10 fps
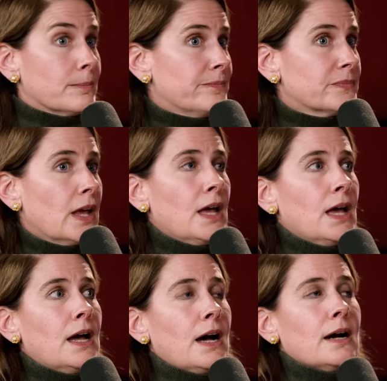marriage,
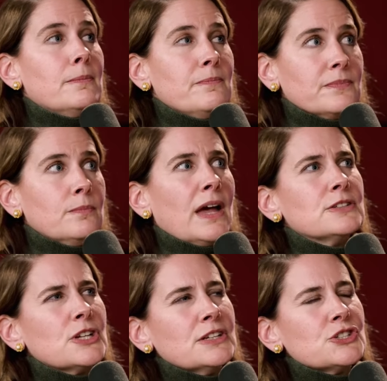um,
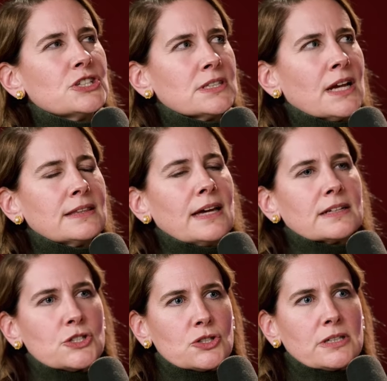and and she's not that
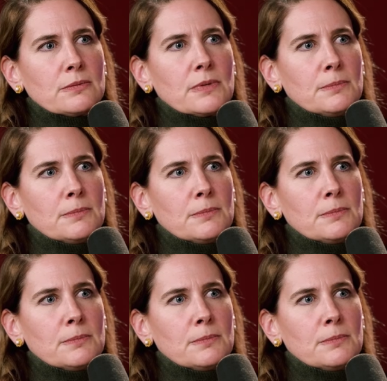extreme.